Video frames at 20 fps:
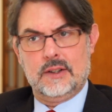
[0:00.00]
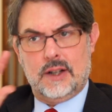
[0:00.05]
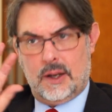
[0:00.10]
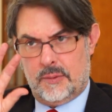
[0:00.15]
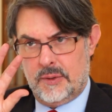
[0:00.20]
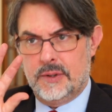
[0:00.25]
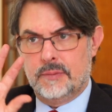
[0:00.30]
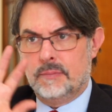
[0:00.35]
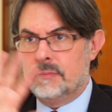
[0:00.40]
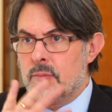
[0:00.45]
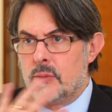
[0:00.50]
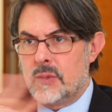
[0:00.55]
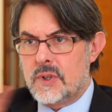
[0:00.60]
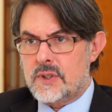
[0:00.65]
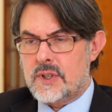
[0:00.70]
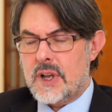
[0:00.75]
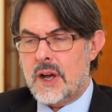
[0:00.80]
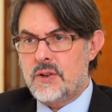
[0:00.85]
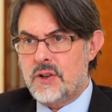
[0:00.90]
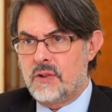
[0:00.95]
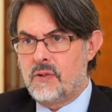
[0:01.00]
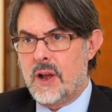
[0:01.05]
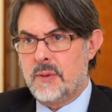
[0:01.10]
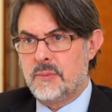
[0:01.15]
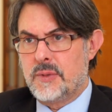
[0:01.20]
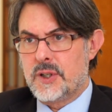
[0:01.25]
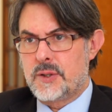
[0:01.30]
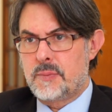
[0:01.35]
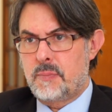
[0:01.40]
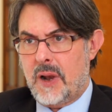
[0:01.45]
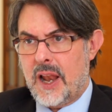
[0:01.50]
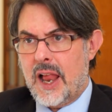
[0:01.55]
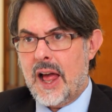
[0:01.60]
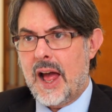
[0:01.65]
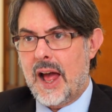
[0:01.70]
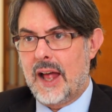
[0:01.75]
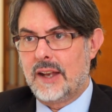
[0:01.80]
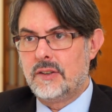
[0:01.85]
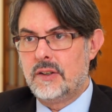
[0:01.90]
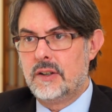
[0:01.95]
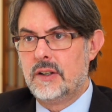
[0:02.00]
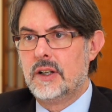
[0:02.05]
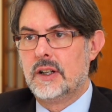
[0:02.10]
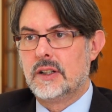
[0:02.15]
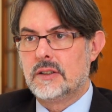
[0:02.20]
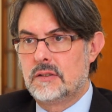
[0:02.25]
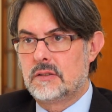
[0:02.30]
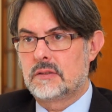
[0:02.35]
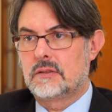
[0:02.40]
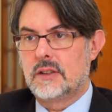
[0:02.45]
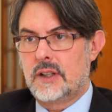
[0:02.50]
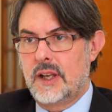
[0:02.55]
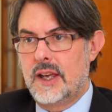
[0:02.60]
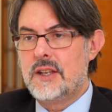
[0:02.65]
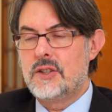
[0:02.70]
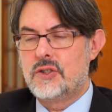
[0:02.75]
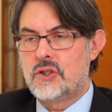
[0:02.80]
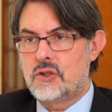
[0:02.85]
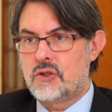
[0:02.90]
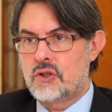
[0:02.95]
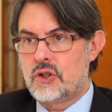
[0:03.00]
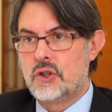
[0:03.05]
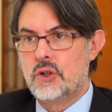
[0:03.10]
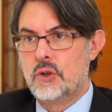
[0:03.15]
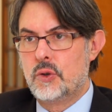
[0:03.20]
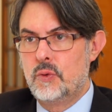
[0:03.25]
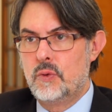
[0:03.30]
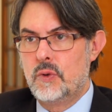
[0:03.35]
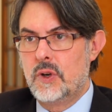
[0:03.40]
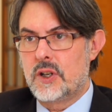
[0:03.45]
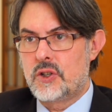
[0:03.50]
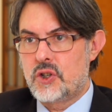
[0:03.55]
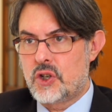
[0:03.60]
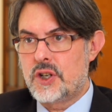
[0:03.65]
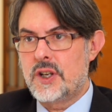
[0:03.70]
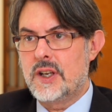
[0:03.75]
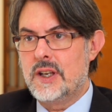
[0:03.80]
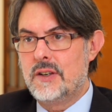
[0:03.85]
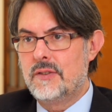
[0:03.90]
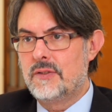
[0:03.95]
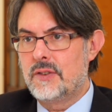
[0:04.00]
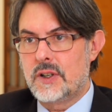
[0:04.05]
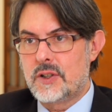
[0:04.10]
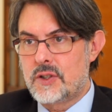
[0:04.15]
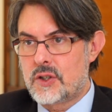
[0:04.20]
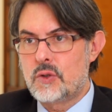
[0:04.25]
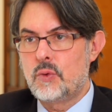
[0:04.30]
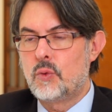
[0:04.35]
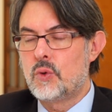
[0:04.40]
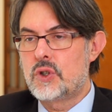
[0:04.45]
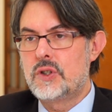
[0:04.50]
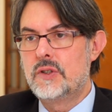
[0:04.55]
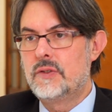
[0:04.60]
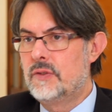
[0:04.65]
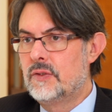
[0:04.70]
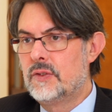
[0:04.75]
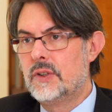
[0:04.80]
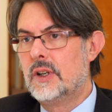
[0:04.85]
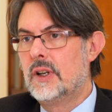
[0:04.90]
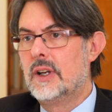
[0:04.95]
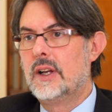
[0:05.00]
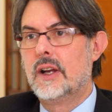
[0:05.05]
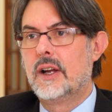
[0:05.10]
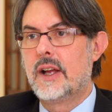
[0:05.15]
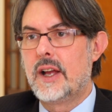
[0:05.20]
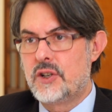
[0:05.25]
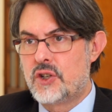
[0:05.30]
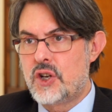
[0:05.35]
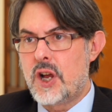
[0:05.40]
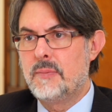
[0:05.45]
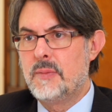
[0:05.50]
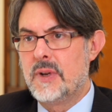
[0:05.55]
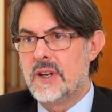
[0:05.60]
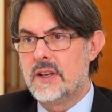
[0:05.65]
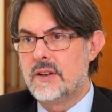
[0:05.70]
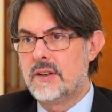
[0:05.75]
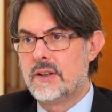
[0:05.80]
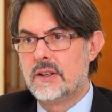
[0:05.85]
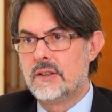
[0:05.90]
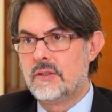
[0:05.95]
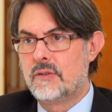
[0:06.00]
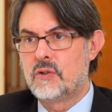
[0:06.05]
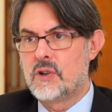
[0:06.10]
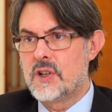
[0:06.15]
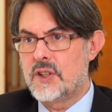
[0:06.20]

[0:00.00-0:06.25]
I mean, Saudi Arabia's plan is to achieve a sort of hegemony for